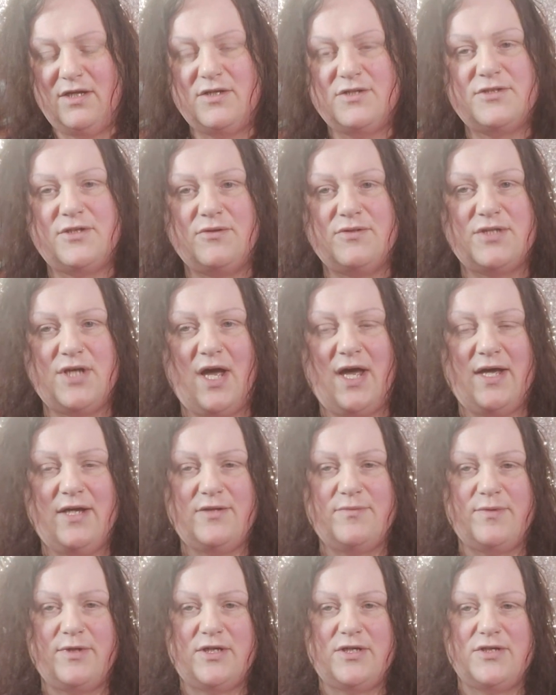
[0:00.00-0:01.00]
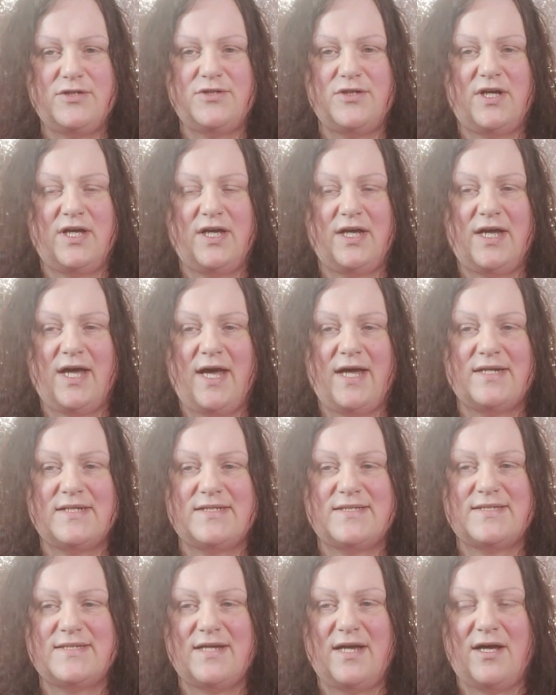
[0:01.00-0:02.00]
so tired, because you can
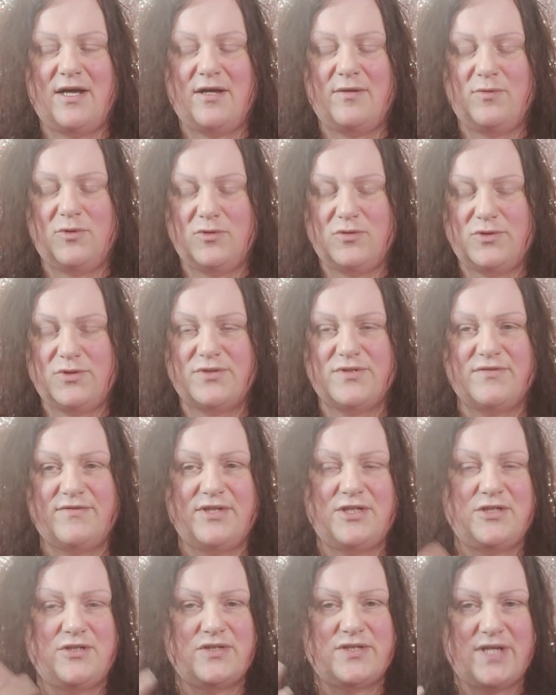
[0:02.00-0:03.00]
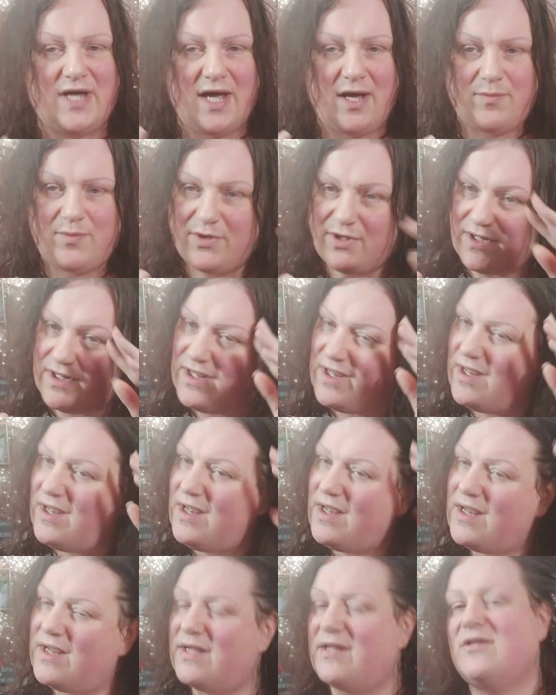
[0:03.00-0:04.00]
get all sorts of issues that happen
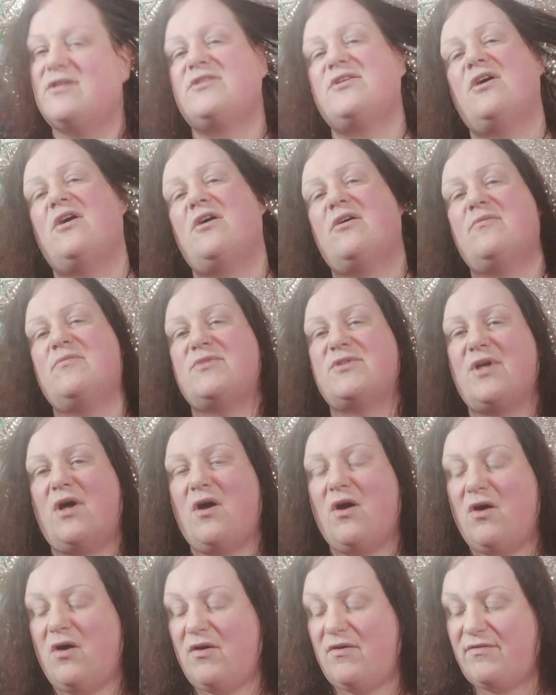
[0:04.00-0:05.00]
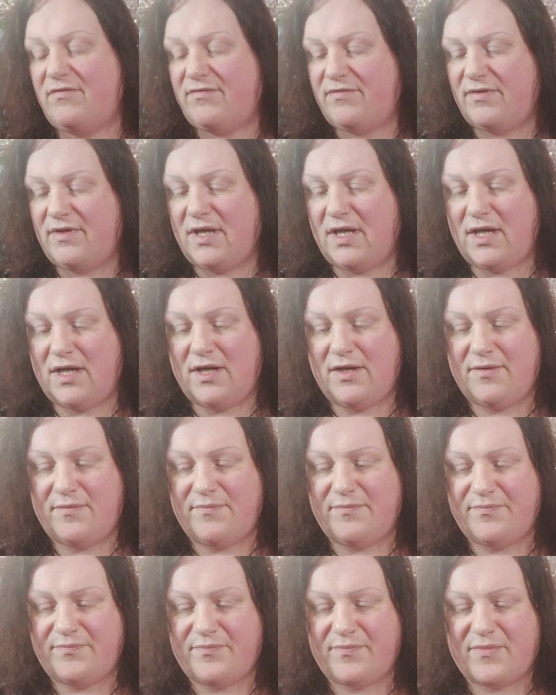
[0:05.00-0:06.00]
in terms of
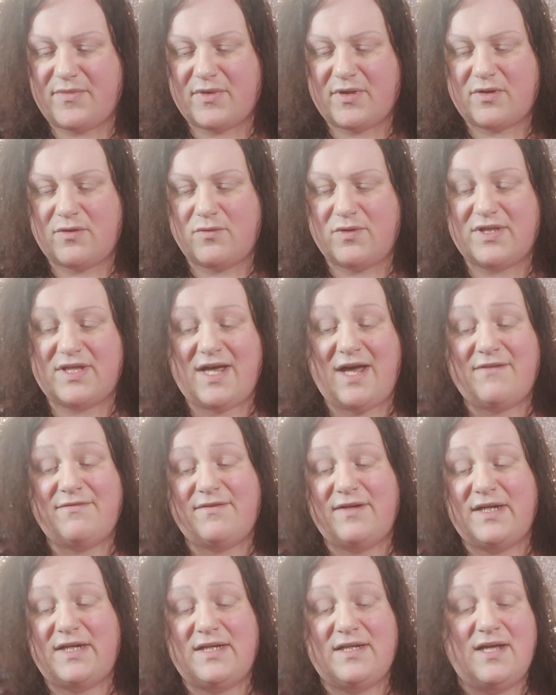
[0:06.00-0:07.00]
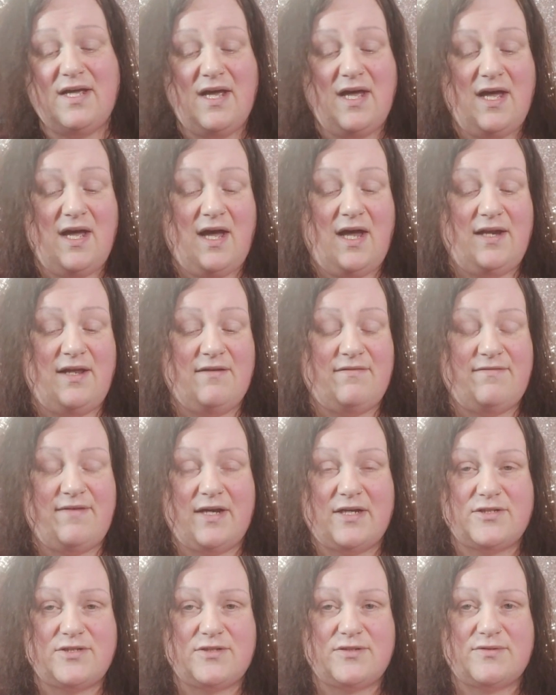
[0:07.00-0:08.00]
with caffeine, and it
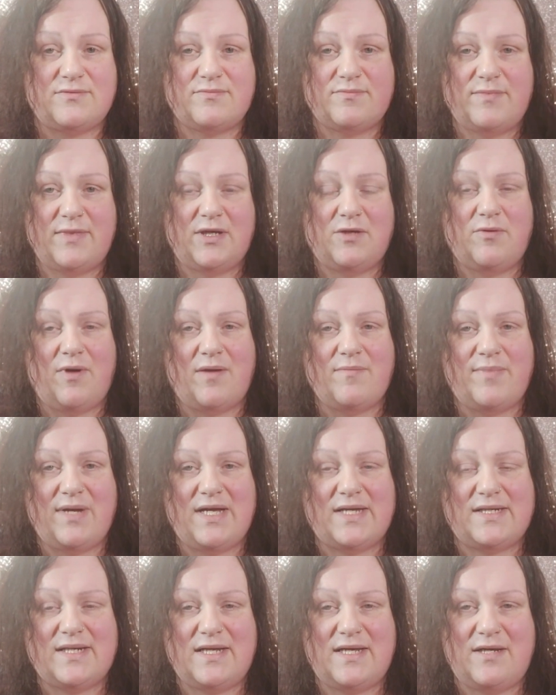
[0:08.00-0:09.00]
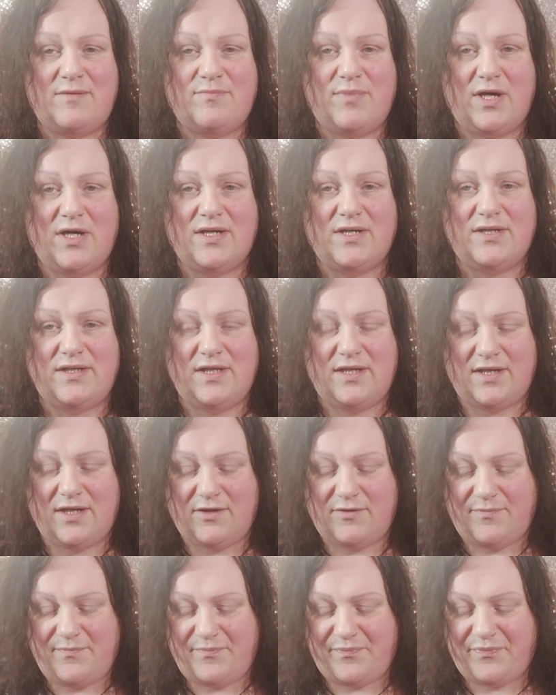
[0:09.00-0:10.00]
affects me quite badly. But you
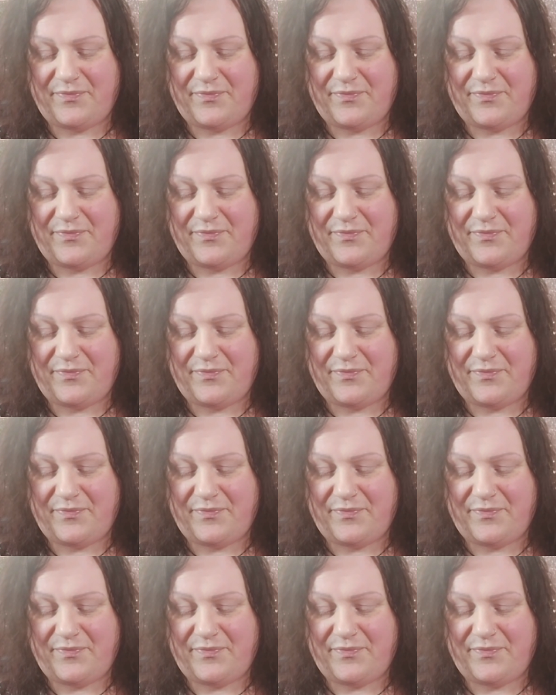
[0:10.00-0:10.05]
know,